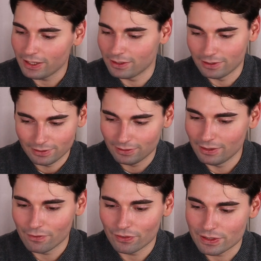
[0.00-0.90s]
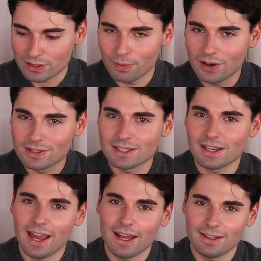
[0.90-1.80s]
in different spots
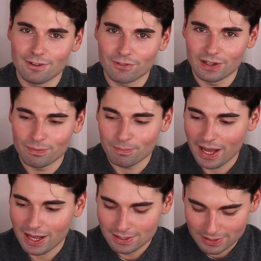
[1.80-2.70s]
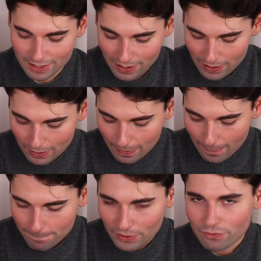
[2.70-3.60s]
and different bands
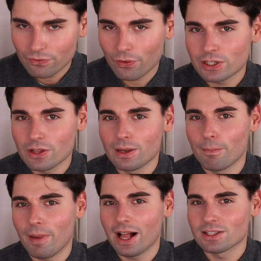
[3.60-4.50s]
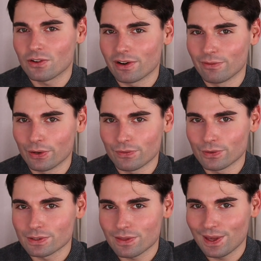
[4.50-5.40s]
but unfortunately, belts are one of
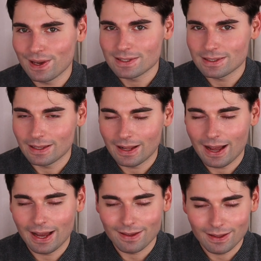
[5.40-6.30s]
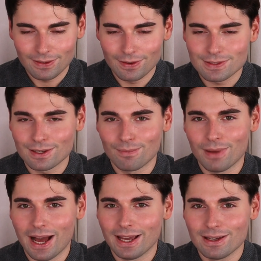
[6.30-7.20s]
those things that I cannot
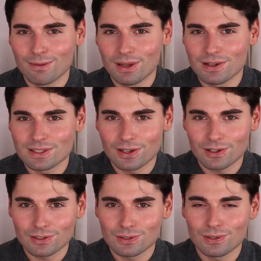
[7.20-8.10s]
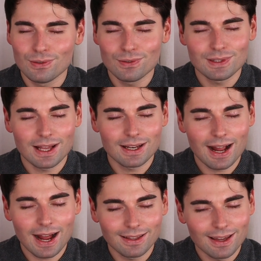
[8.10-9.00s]
stop buying because there are two that
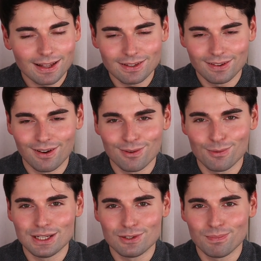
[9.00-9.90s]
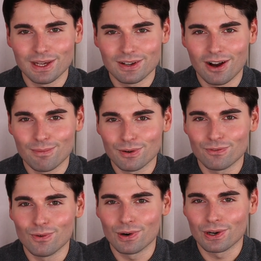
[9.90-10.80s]
I cannot wait to pick up
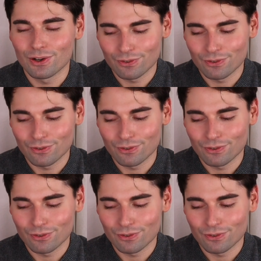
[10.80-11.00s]
for